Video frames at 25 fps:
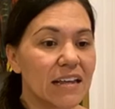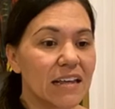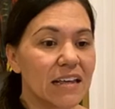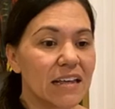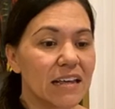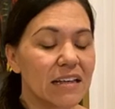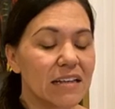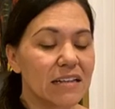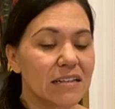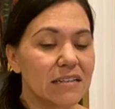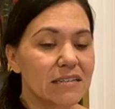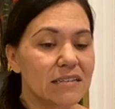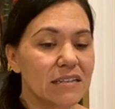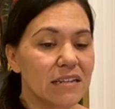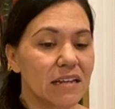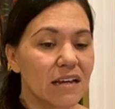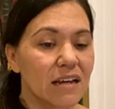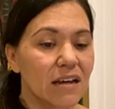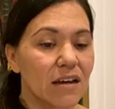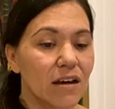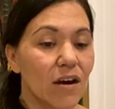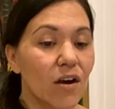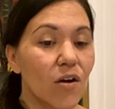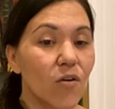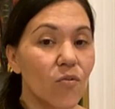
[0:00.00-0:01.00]
is
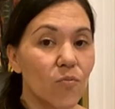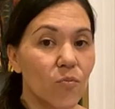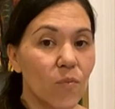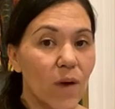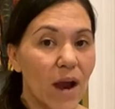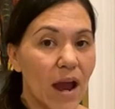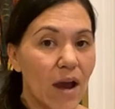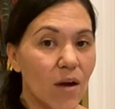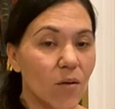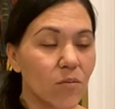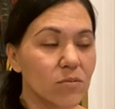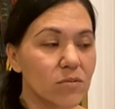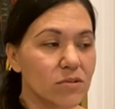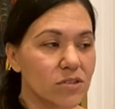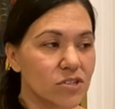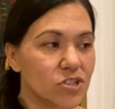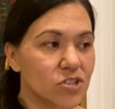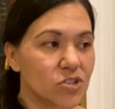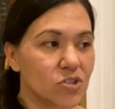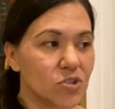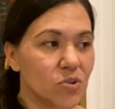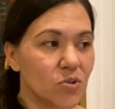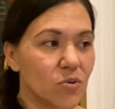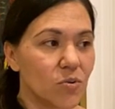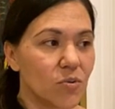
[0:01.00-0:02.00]
uh,
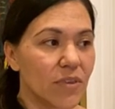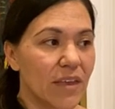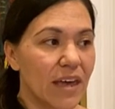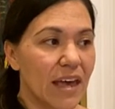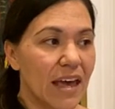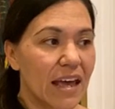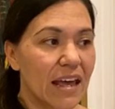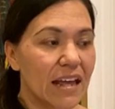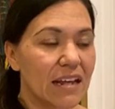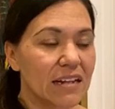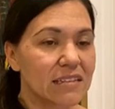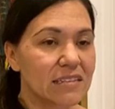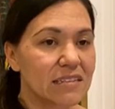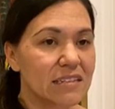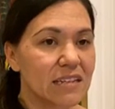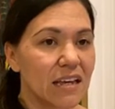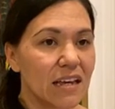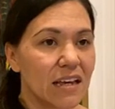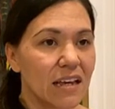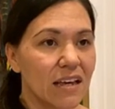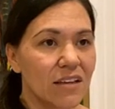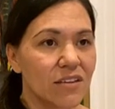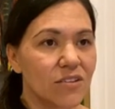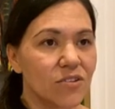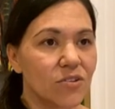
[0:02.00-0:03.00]
around you that
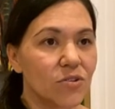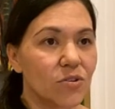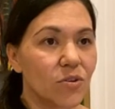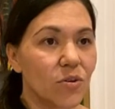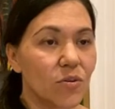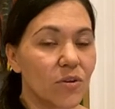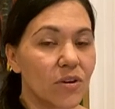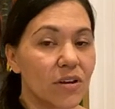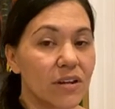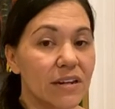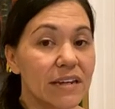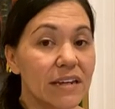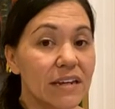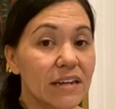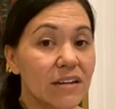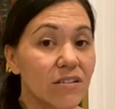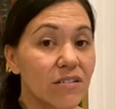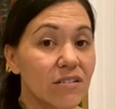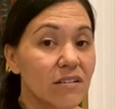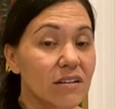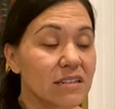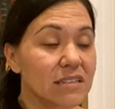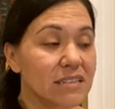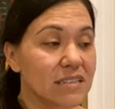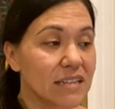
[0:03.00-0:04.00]
you know could
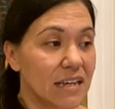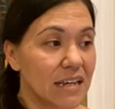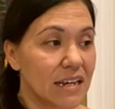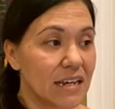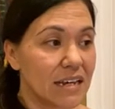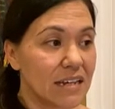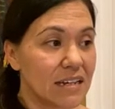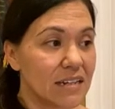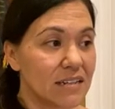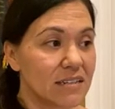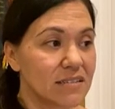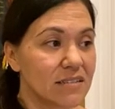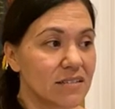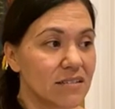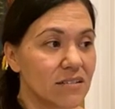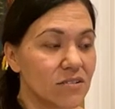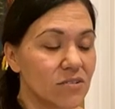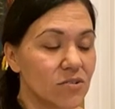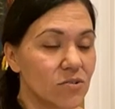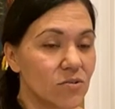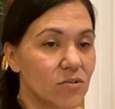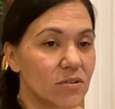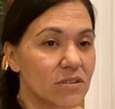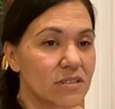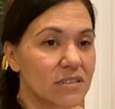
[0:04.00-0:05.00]
irritate
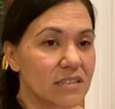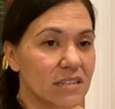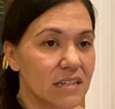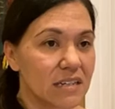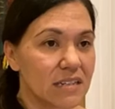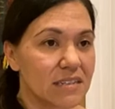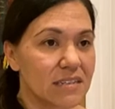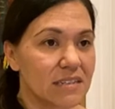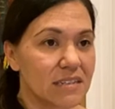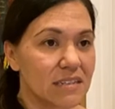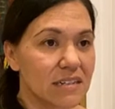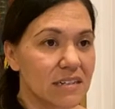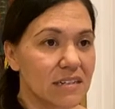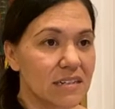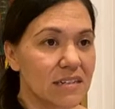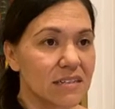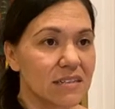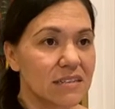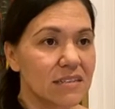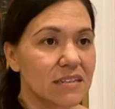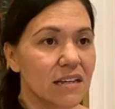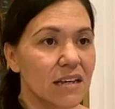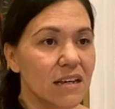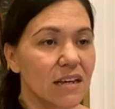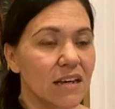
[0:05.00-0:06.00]
your
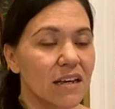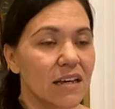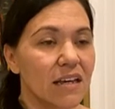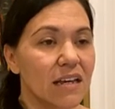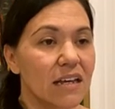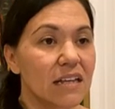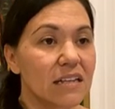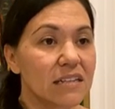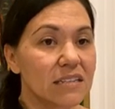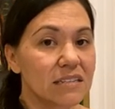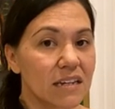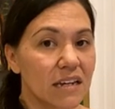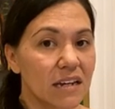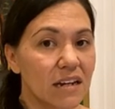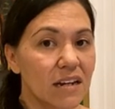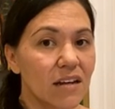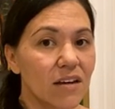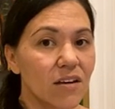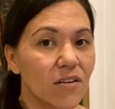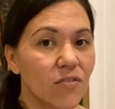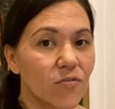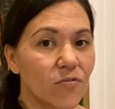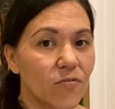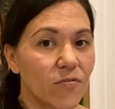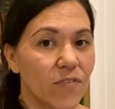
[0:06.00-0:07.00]
senses is going to
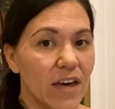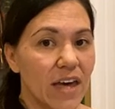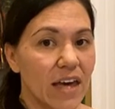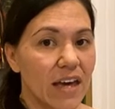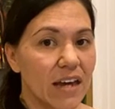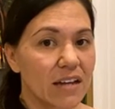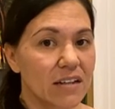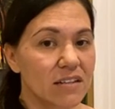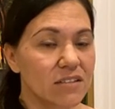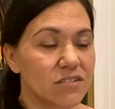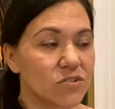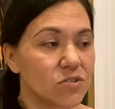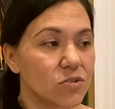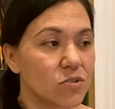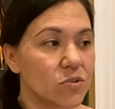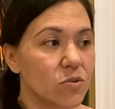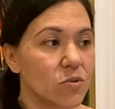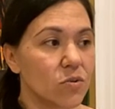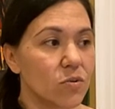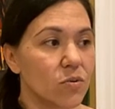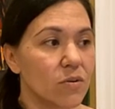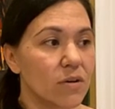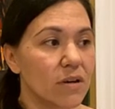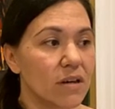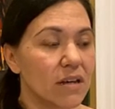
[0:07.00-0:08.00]
affect
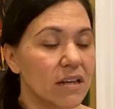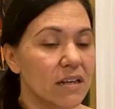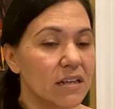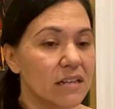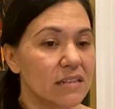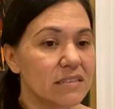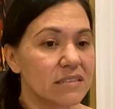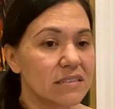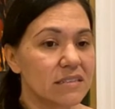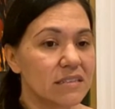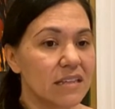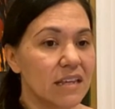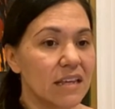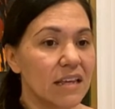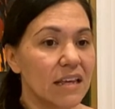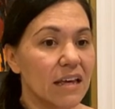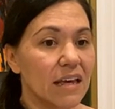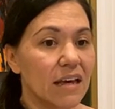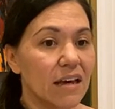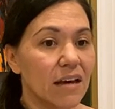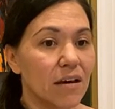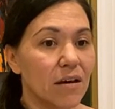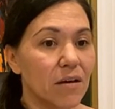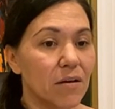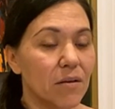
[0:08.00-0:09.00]
you as
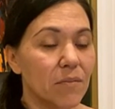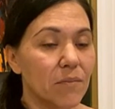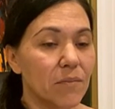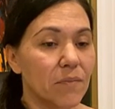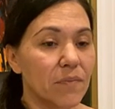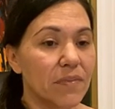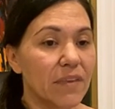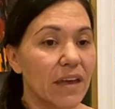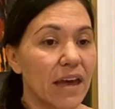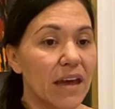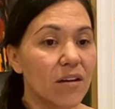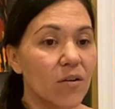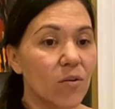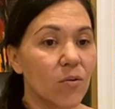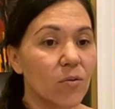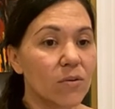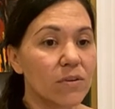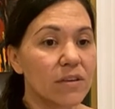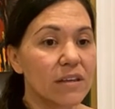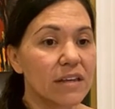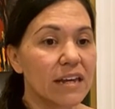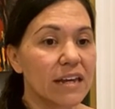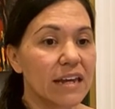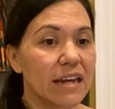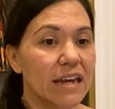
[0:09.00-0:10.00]
um, not
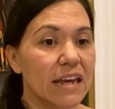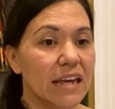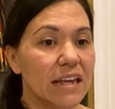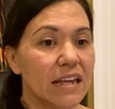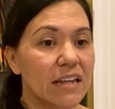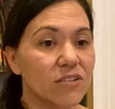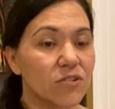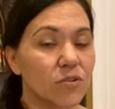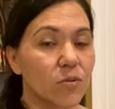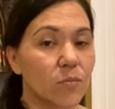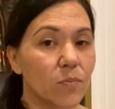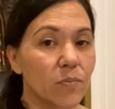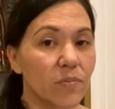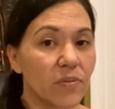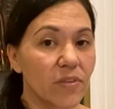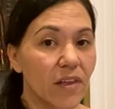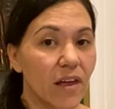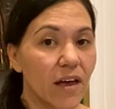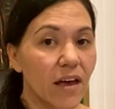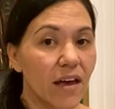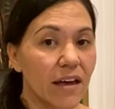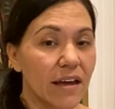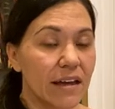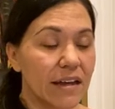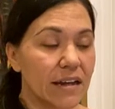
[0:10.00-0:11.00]
only in your
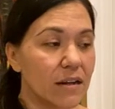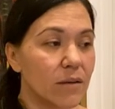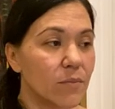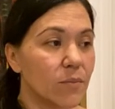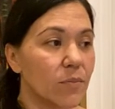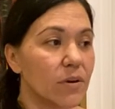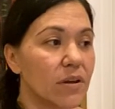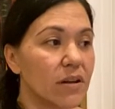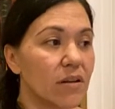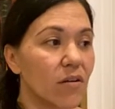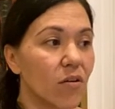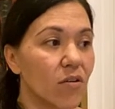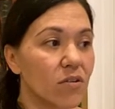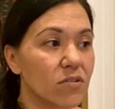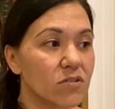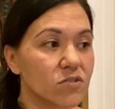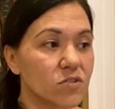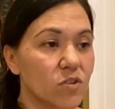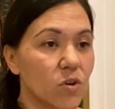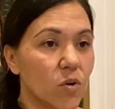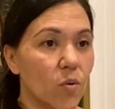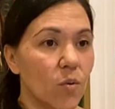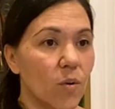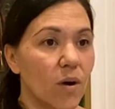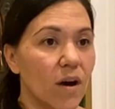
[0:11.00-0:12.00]
blood, but
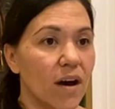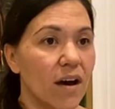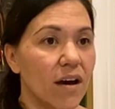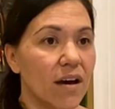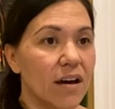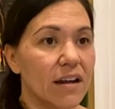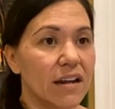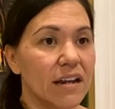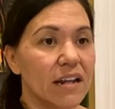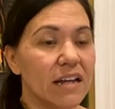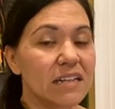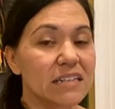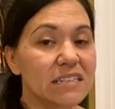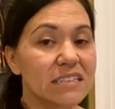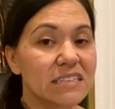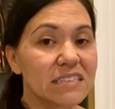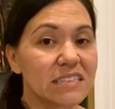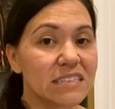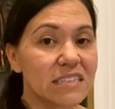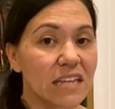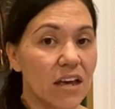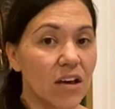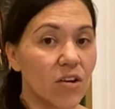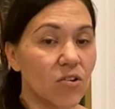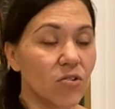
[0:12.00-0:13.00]
also on a
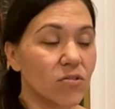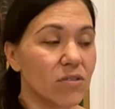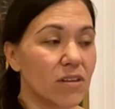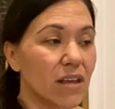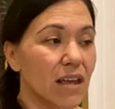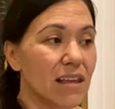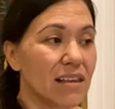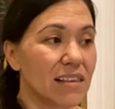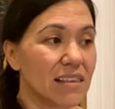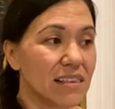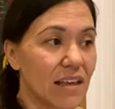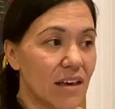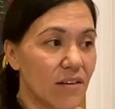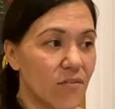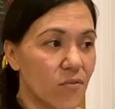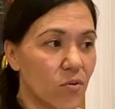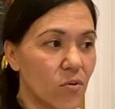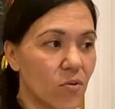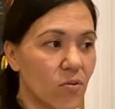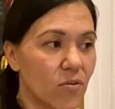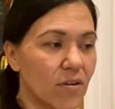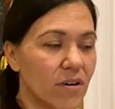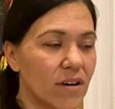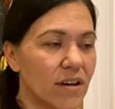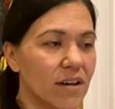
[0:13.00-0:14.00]
cell
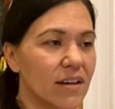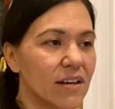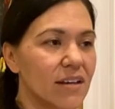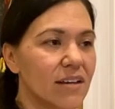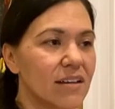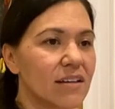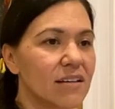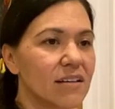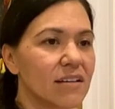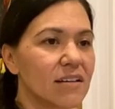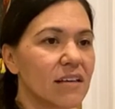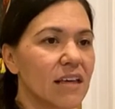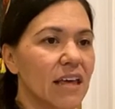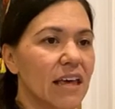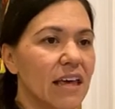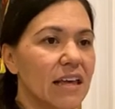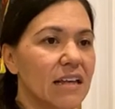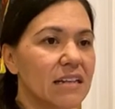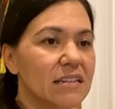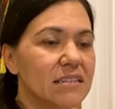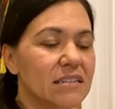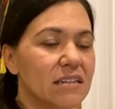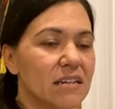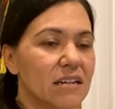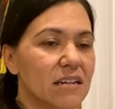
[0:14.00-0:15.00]
level.
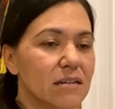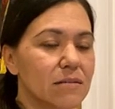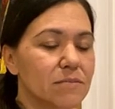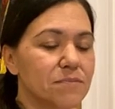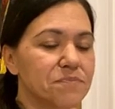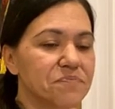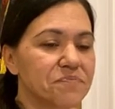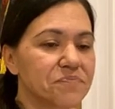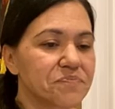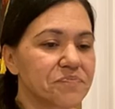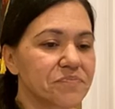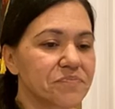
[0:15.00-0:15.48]
And um,